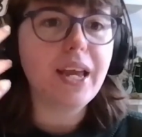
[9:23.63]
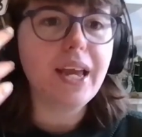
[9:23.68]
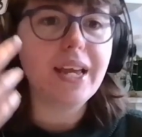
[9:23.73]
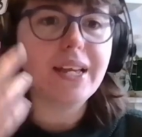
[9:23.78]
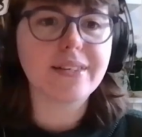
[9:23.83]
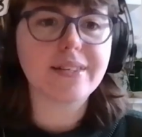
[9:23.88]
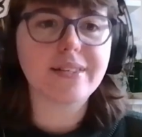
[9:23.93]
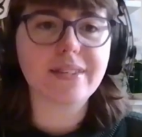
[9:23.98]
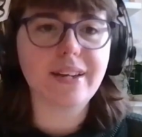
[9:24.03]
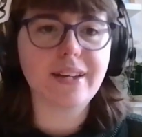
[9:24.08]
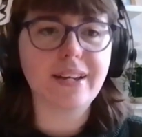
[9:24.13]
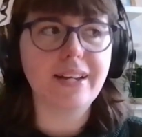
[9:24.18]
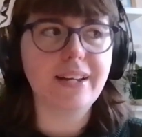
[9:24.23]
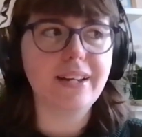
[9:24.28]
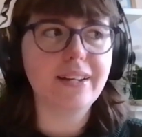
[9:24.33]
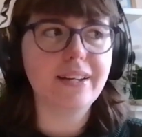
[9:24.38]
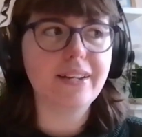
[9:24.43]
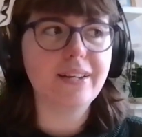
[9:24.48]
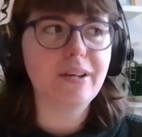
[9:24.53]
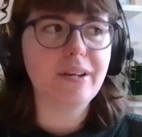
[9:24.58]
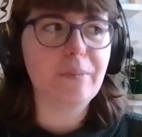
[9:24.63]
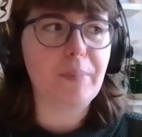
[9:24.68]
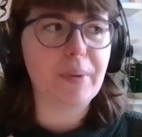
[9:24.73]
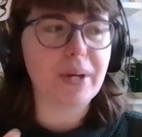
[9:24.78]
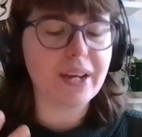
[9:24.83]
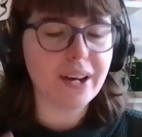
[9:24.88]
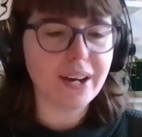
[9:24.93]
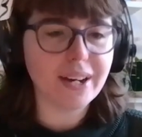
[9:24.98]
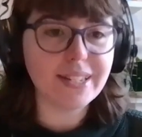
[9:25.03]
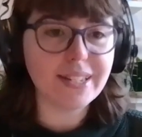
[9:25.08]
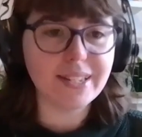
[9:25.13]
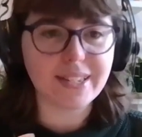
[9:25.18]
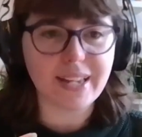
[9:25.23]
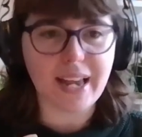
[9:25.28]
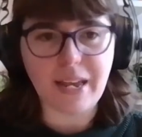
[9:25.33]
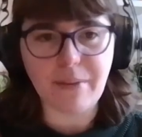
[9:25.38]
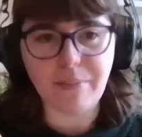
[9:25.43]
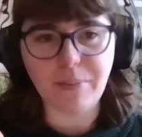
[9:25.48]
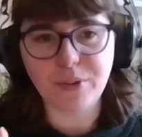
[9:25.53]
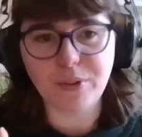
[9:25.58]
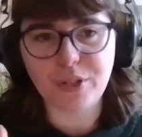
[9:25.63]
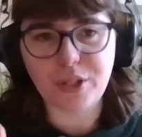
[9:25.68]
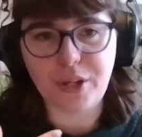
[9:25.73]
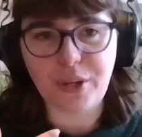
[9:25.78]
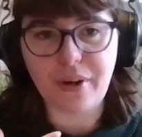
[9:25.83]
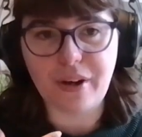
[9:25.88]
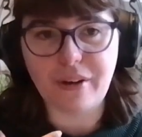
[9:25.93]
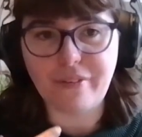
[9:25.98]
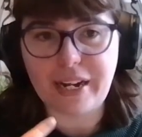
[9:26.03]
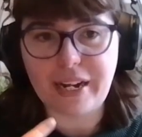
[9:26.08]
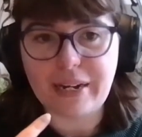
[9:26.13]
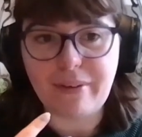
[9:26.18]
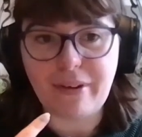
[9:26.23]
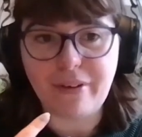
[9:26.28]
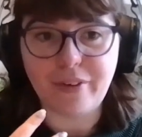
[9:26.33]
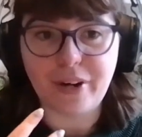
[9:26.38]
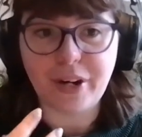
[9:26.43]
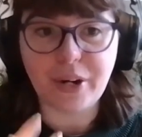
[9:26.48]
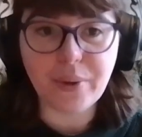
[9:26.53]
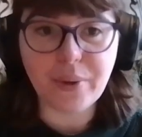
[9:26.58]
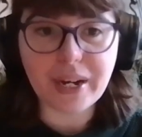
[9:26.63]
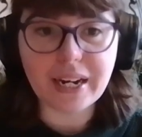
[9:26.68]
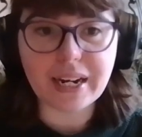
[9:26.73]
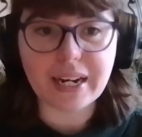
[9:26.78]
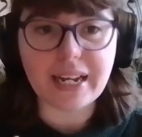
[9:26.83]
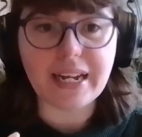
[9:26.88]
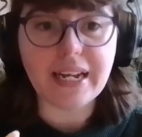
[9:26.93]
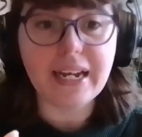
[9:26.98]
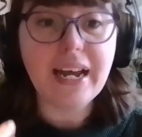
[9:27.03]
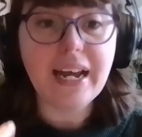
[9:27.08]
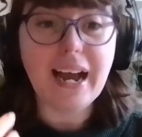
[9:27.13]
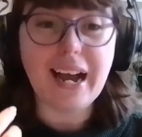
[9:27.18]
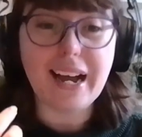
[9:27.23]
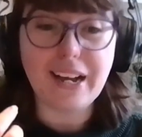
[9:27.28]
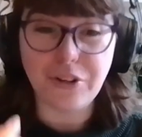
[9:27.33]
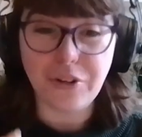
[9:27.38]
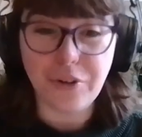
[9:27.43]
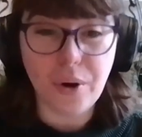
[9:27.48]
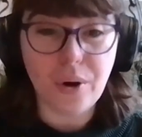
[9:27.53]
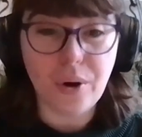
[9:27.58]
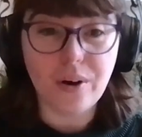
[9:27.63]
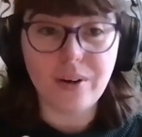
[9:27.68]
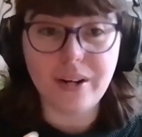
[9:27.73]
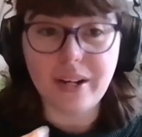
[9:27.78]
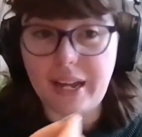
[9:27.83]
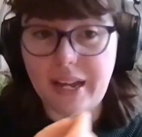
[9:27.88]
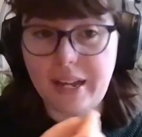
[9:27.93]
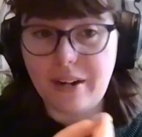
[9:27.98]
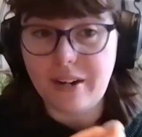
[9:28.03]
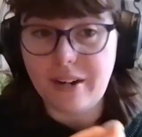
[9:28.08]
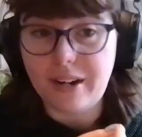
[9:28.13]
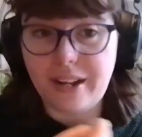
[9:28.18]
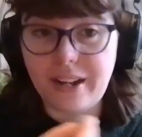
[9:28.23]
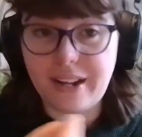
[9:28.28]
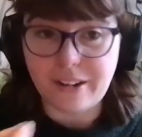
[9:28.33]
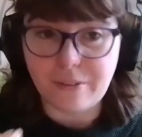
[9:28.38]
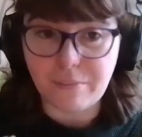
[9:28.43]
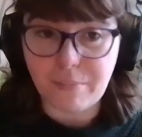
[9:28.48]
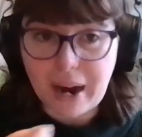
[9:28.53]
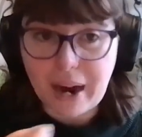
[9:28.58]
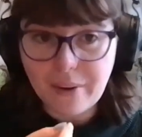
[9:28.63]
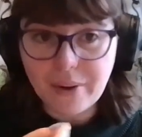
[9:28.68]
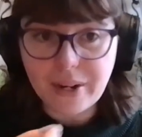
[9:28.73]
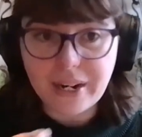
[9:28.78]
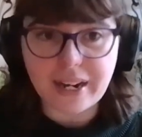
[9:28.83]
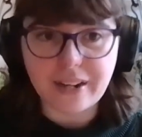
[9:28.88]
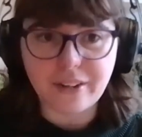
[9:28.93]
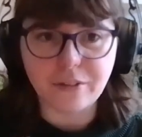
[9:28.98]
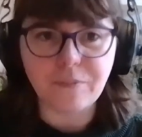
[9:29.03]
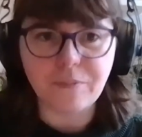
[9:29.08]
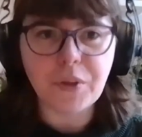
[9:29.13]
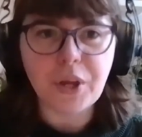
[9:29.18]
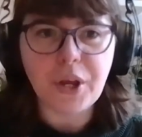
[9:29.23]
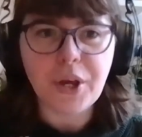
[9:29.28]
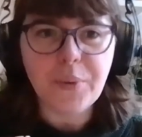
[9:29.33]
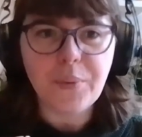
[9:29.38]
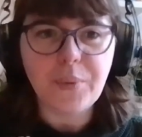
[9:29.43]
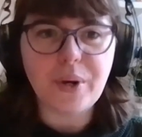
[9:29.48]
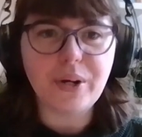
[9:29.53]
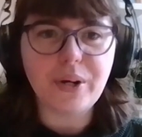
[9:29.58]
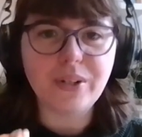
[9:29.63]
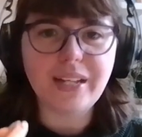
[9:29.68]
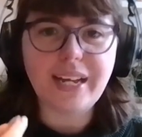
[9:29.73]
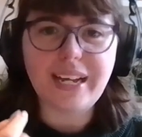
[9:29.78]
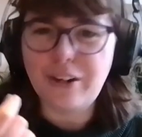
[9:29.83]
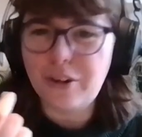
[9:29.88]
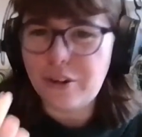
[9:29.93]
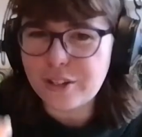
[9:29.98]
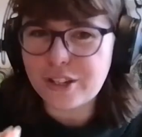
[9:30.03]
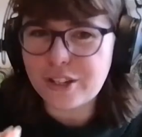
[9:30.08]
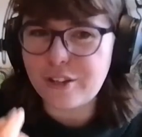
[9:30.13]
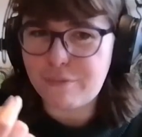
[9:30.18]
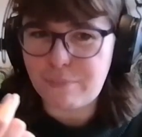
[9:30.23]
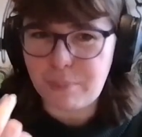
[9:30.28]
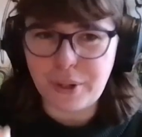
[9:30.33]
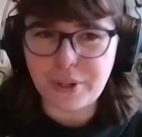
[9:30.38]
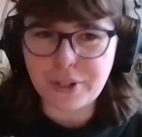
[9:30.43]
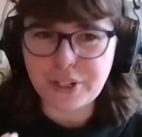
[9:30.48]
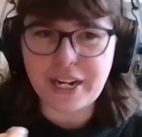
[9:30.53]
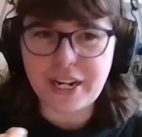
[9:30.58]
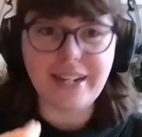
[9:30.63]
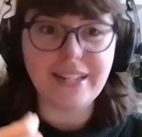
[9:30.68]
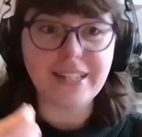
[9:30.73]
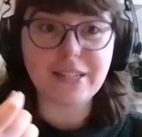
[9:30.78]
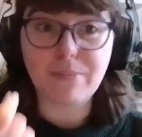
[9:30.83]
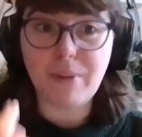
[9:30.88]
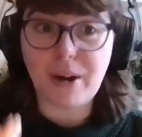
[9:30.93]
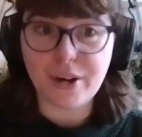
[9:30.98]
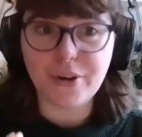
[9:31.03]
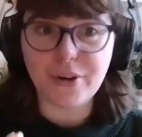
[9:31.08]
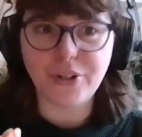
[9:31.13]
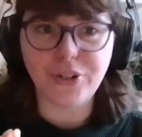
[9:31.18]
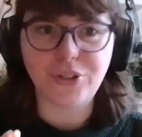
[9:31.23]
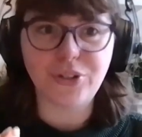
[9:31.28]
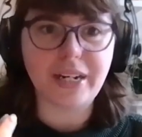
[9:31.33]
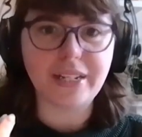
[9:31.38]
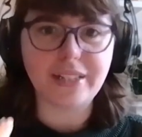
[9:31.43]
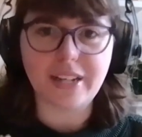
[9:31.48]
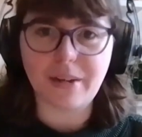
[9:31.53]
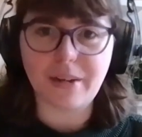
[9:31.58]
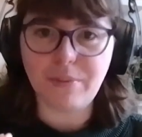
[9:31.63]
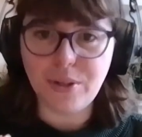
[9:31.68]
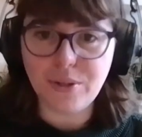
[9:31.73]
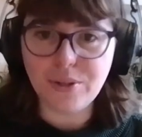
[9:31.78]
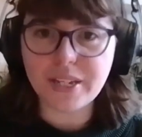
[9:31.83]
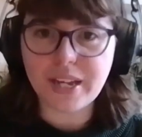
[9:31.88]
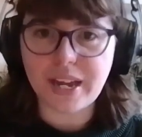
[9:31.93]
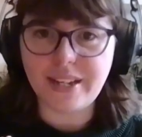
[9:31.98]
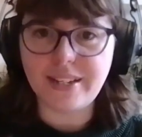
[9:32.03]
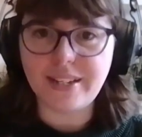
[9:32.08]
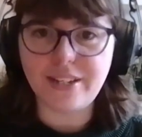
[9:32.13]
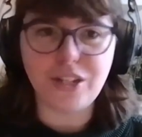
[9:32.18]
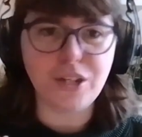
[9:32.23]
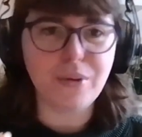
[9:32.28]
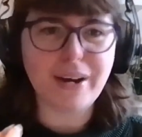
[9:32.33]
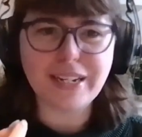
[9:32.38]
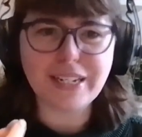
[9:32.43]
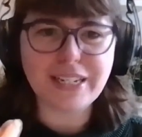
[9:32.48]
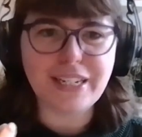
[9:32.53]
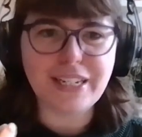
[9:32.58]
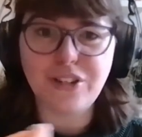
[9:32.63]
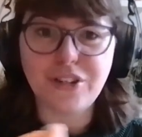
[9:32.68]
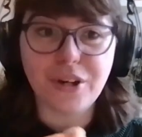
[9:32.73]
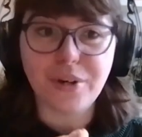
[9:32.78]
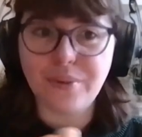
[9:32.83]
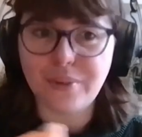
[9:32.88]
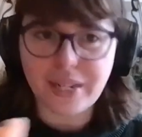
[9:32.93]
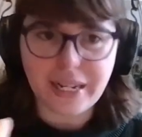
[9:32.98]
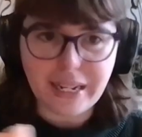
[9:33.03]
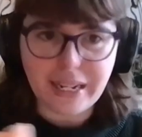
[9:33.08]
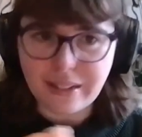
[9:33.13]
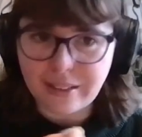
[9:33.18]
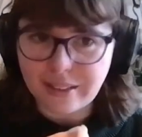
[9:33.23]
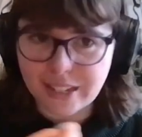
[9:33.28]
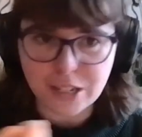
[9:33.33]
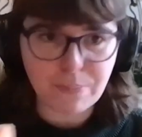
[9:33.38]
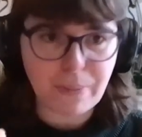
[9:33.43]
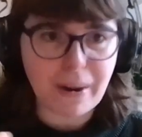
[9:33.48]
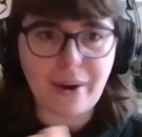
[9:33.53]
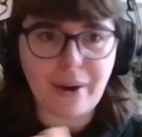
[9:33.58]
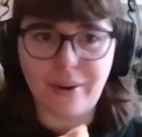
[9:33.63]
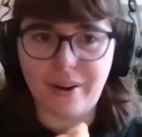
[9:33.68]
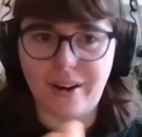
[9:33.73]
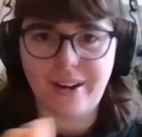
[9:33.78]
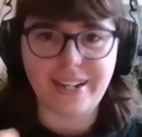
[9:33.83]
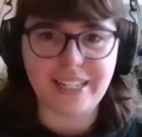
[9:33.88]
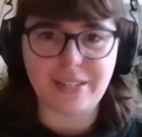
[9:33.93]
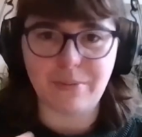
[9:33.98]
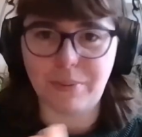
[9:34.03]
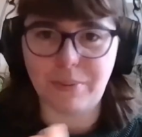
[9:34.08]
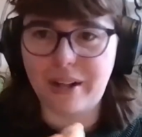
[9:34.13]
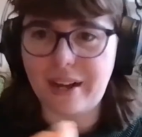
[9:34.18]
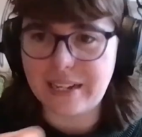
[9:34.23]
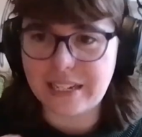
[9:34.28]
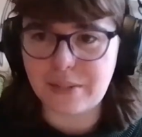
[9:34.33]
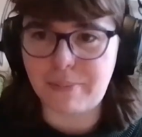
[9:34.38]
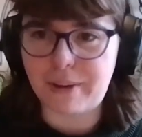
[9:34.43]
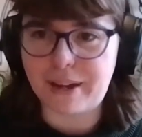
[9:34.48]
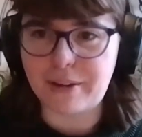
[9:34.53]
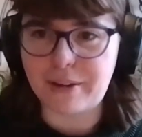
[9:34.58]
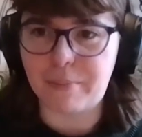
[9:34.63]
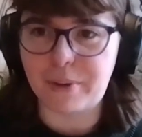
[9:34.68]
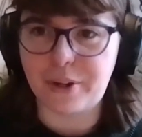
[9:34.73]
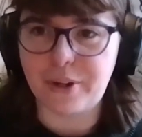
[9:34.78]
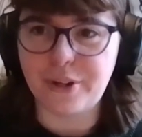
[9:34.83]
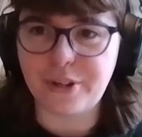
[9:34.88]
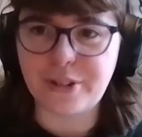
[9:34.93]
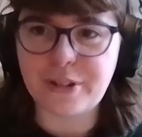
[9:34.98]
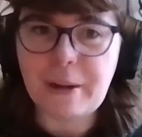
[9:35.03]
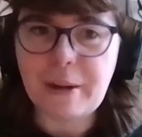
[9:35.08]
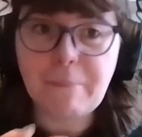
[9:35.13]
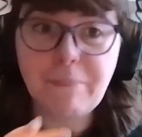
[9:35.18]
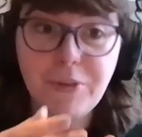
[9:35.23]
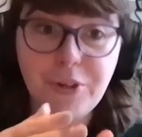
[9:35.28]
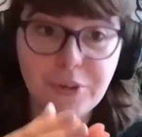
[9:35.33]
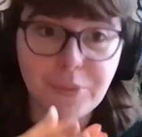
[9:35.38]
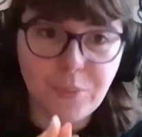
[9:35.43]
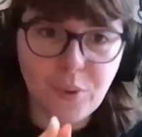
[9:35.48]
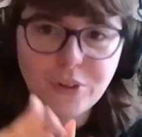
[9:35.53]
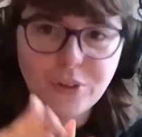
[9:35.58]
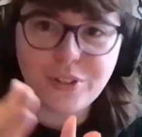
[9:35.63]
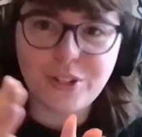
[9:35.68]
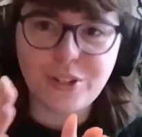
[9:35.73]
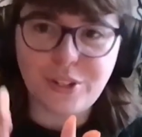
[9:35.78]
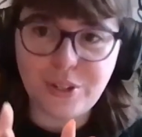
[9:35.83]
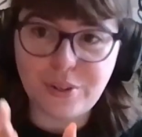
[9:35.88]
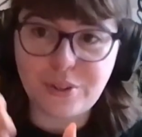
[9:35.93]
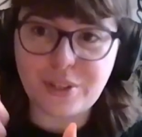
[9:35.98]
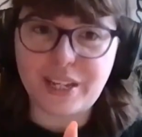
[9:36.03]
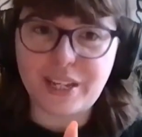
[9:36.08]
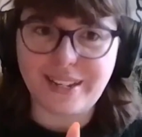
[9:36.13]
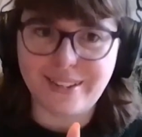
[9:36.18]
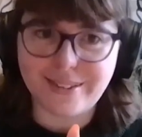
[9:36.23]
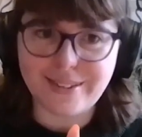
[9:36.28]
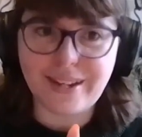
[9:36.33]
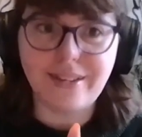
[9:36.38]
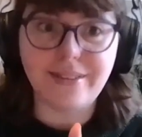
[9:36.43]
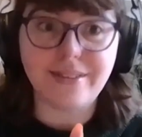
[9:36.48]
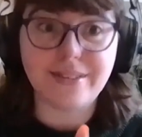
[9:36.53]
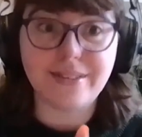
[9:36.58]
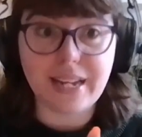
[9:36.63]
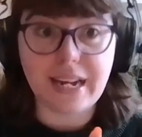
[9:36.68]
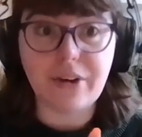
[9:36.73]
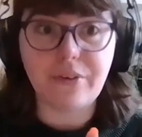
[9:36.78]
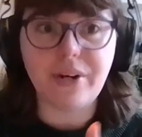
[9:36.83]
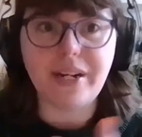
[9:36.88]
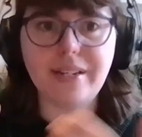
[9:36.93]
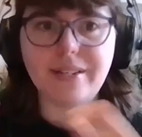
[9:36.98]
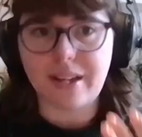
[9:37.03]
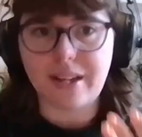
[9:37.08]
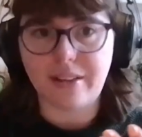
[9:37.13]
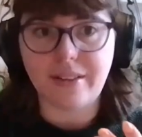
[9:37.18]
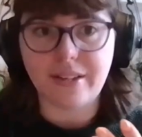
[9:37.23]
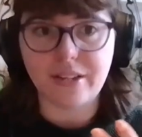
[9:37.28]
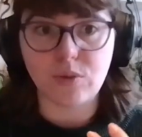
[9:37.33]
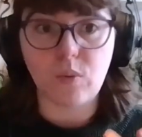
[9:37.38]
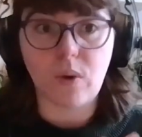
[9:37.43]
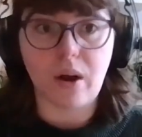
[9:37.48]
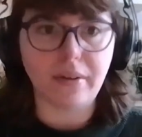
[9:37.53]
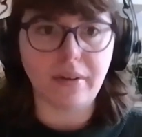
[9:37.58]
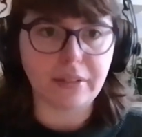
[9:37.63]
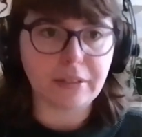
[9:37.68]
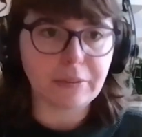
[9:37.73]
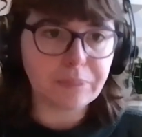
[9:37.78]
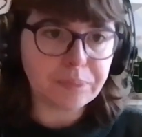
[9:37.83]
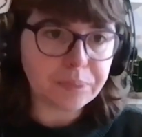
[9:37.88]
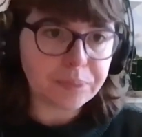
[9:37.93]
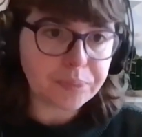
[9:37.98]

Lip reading: it's because it's able to evaluate very quickly and not in parallel. Well, in lots of blockchain smart contract type use cases, you actually don't need this parallelizable aspect because you want to do things in series in this world.